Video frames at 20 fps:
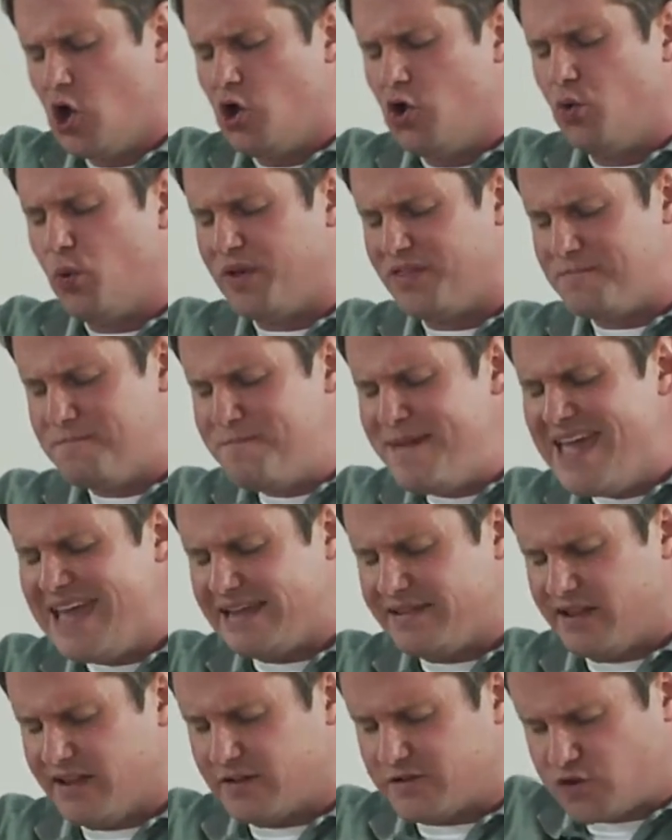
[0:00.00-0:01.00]
with
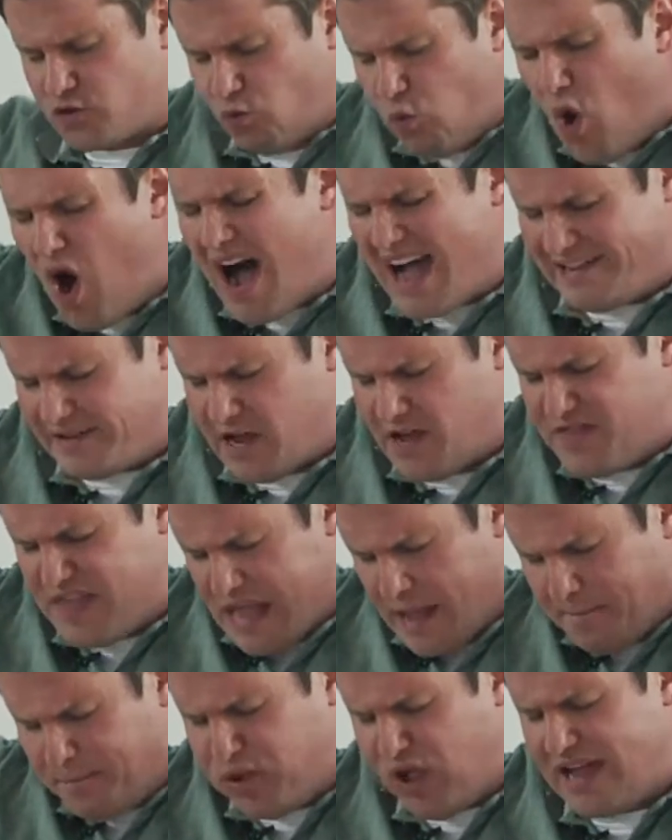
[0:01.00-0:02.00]
meekness, what? The
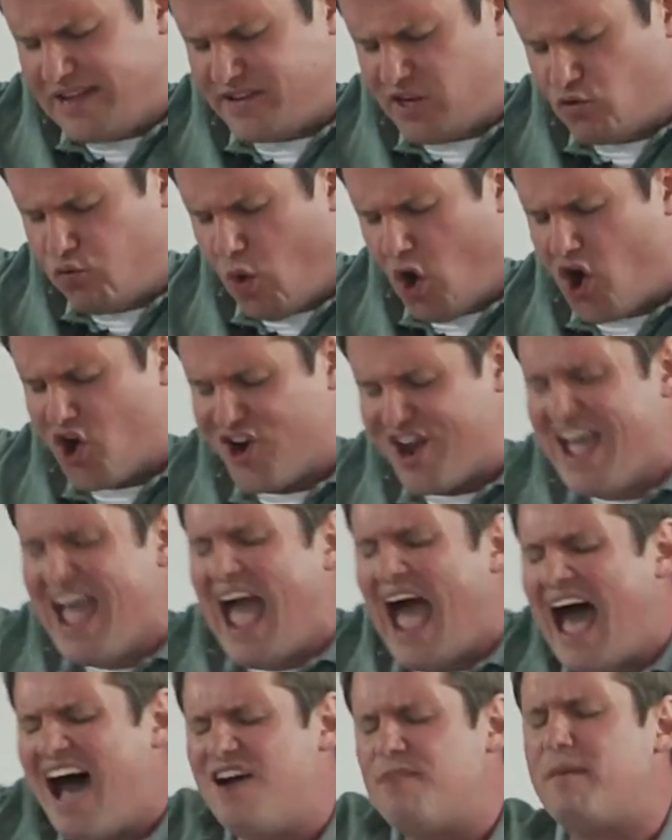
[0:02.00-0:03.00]
implanted word.
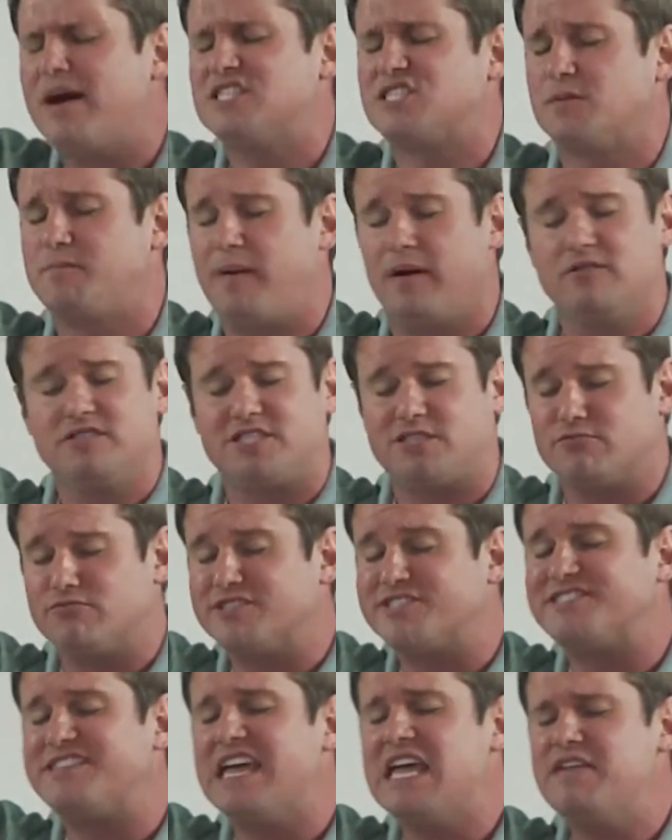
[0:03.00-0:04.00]
How am I supposed to
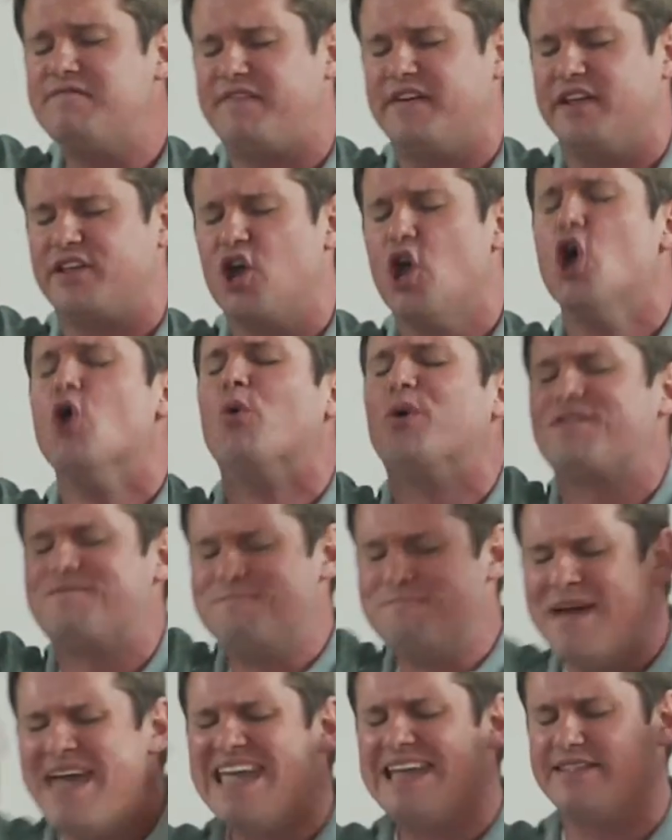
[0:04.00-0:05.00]
receive it? With
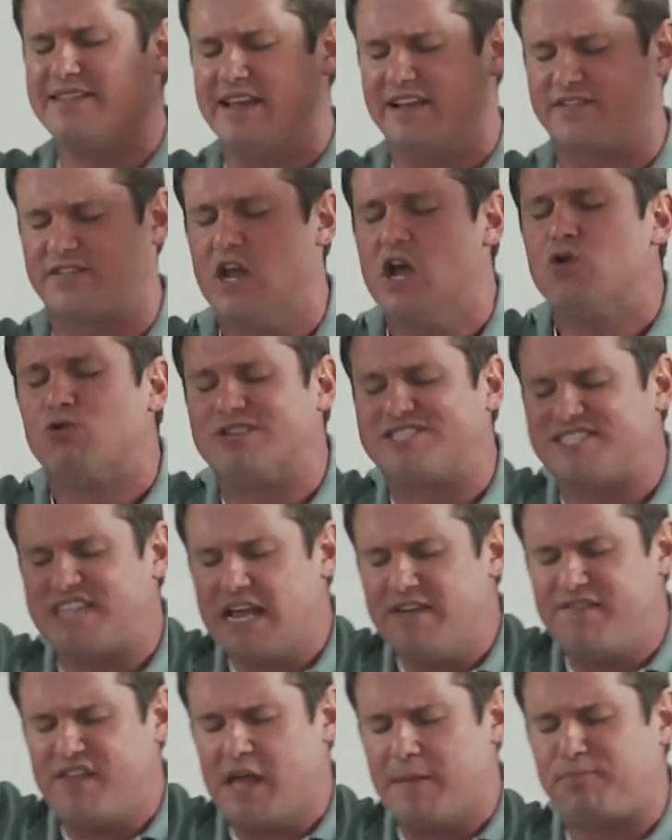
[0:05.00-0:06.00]
meekness.
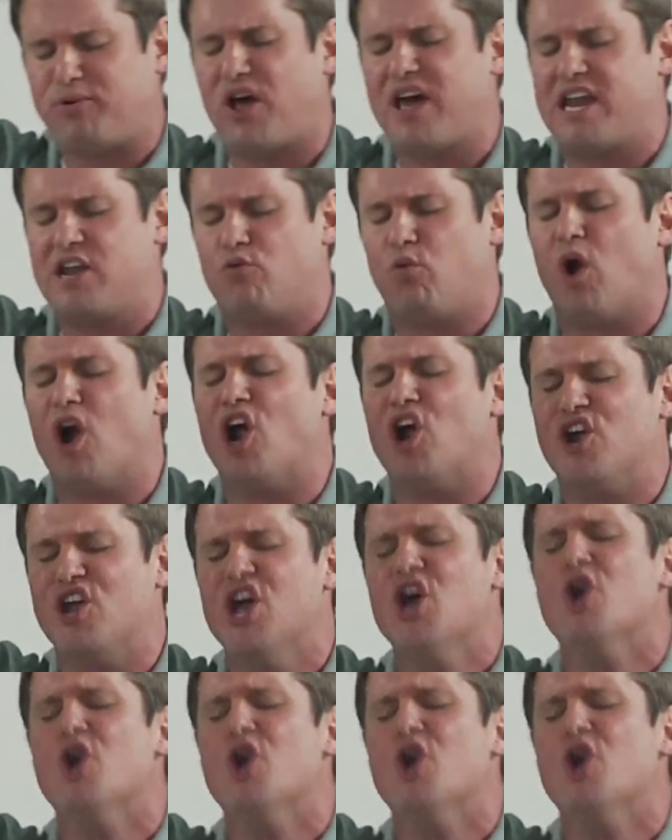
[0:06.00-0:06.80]
Receive the implanted word